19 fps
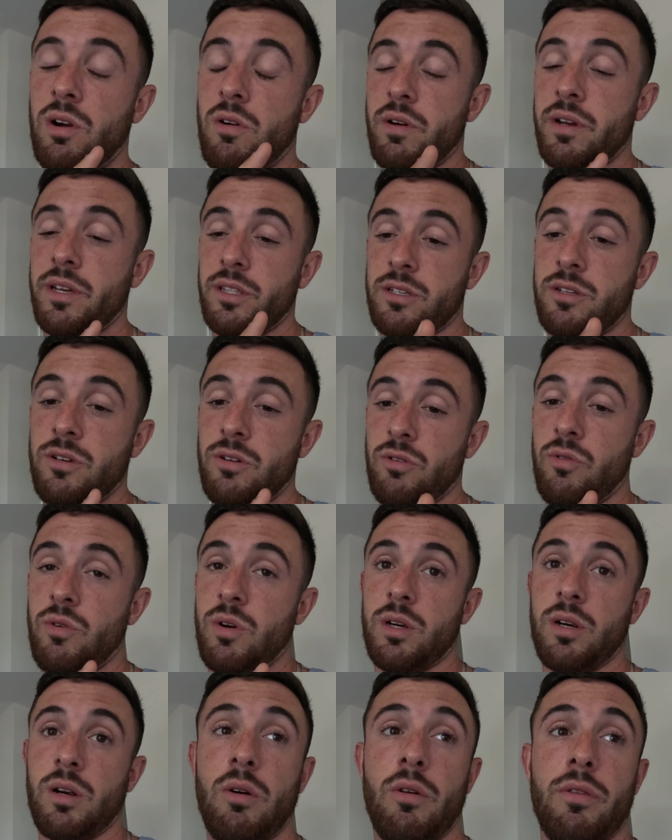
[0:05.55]
going to
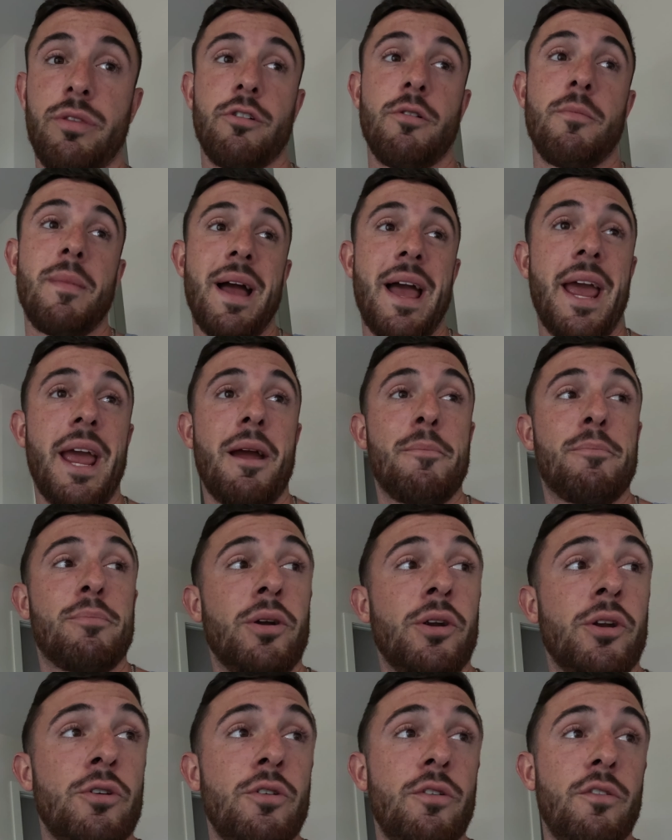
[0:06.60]
go through my
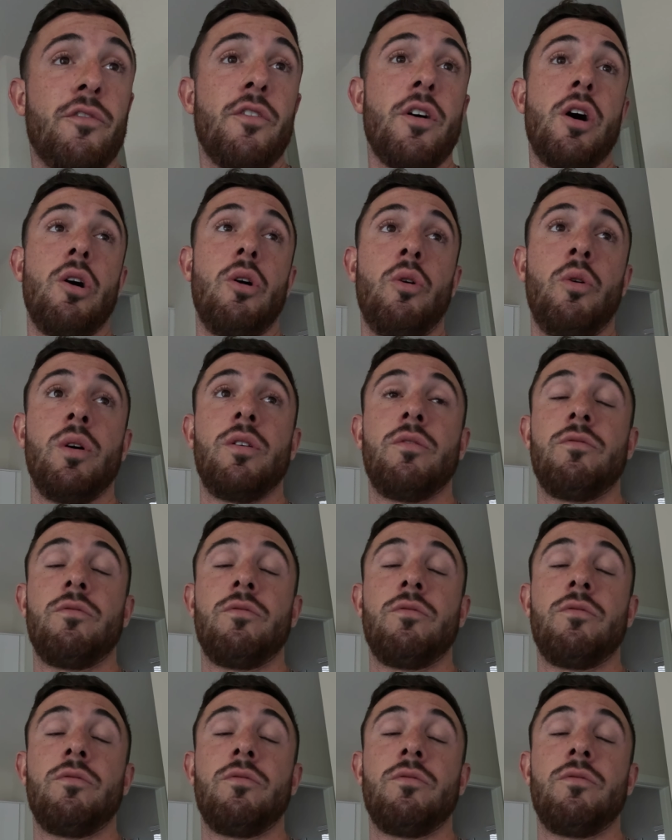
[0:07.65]
Prenuvo